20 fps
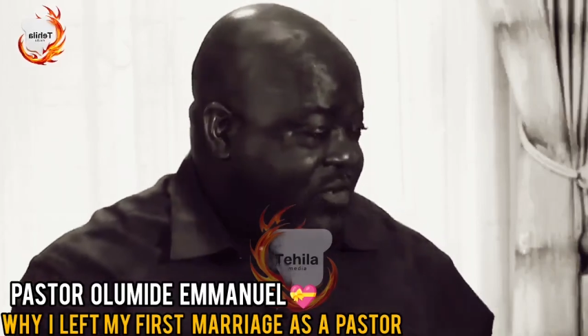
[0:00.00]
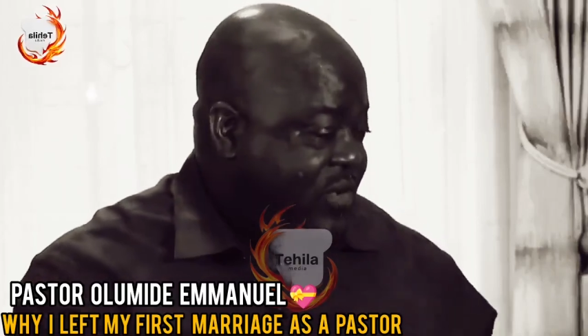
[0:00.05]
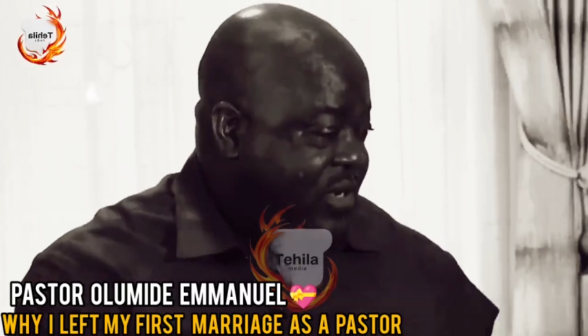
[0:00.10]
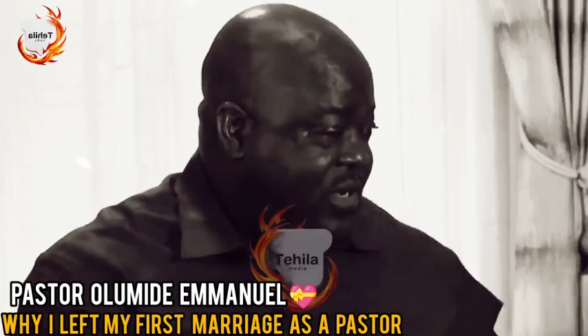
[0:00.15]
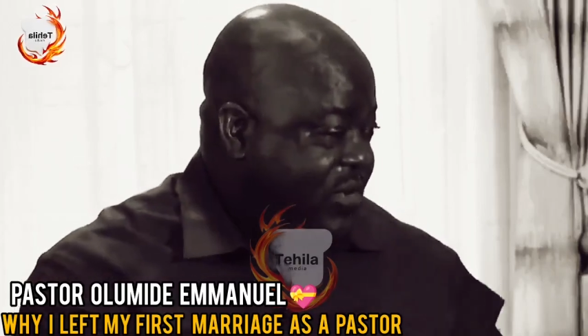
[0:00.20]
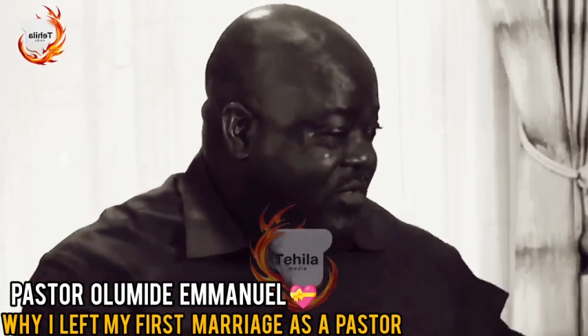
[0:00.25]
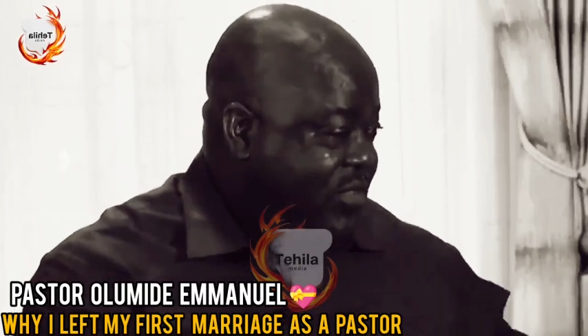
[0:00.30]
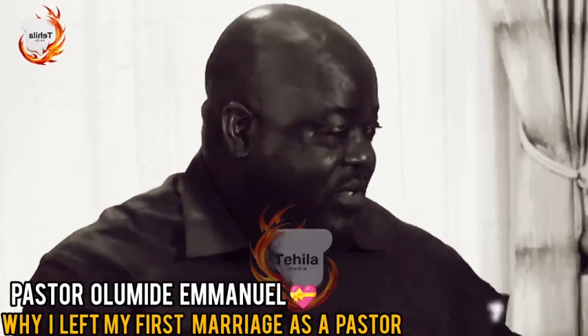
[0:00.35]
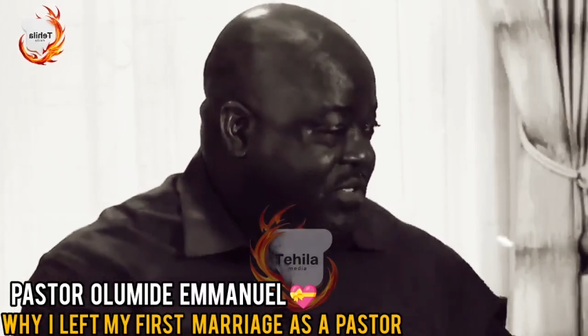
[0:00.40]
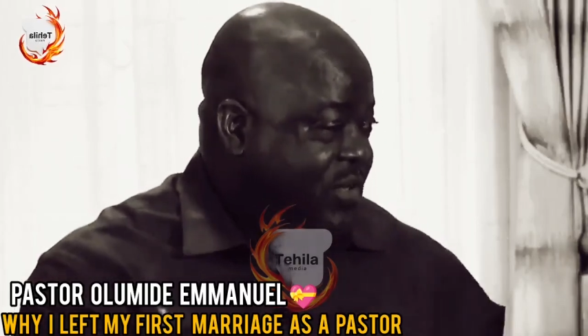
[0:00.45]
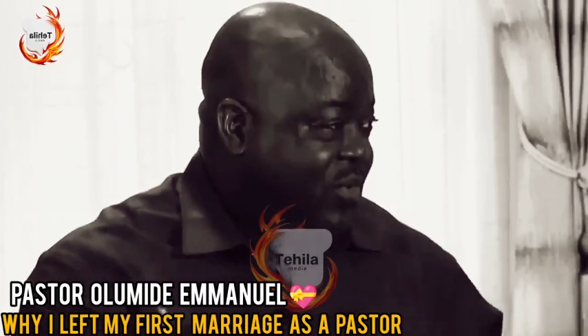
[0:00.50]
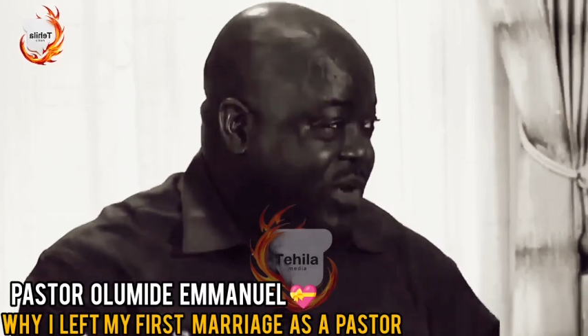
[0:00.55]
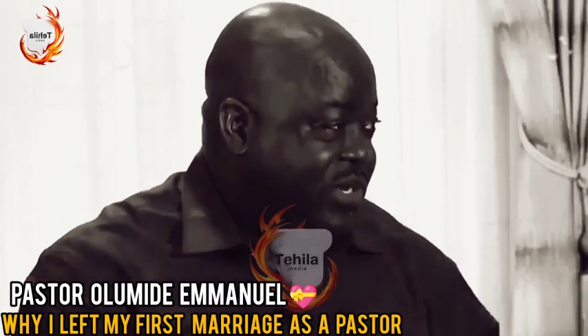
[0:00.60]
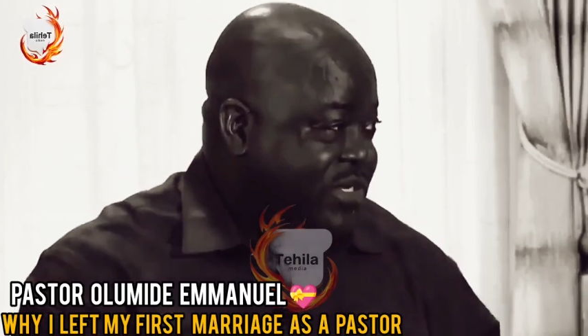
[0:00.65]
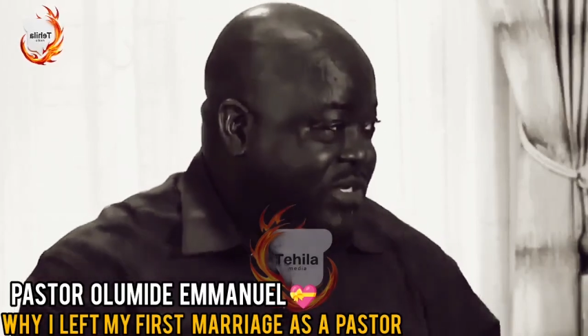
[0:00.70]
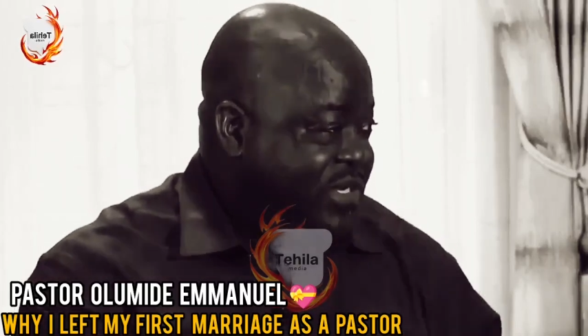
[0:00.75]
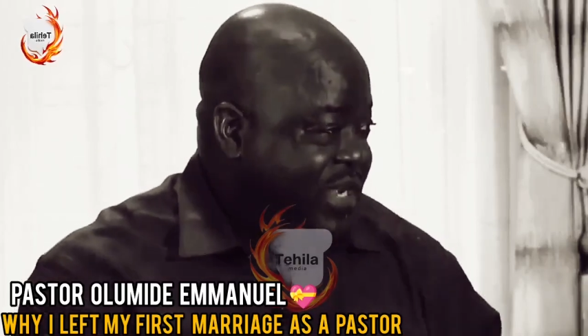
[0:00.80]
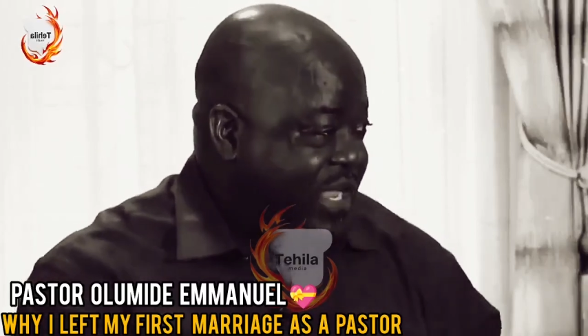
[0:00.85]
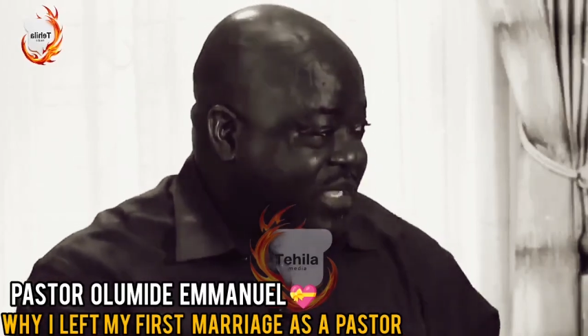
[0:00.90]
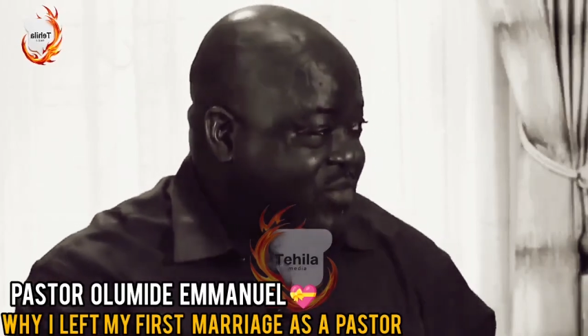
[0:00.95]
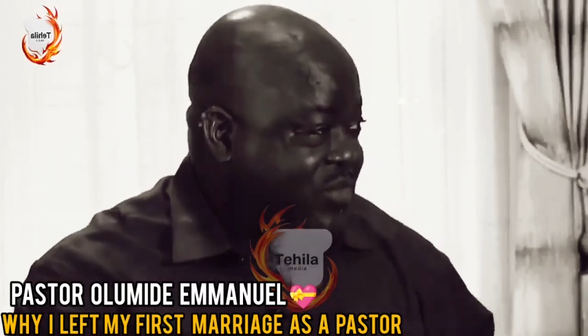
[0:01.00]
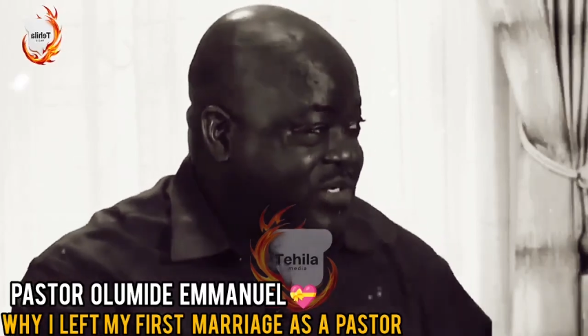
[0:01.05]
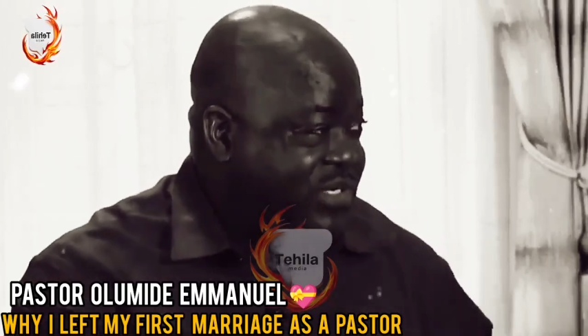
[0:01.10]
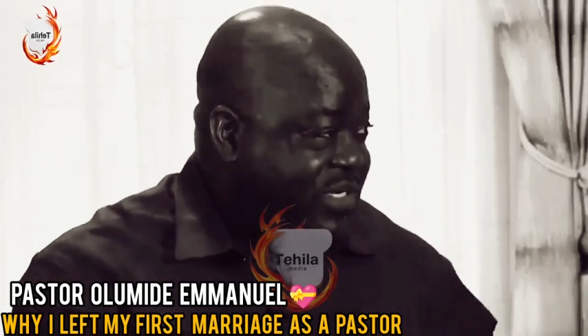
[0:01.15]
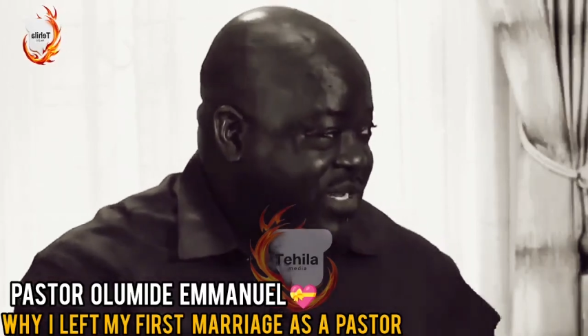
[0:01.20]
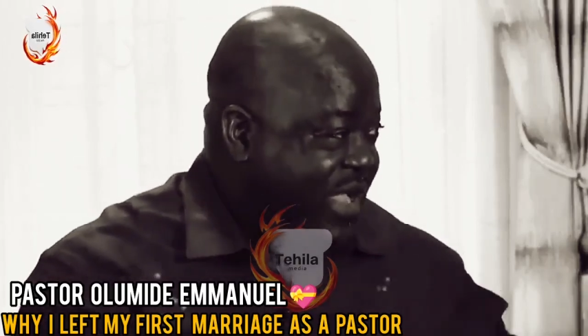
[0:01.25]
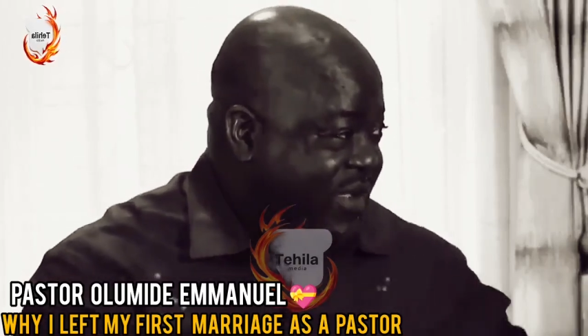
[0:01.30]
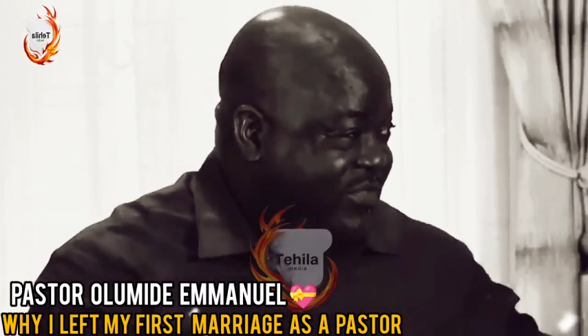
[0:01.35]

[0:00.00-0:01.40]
the one they were talking wedding night, we didn't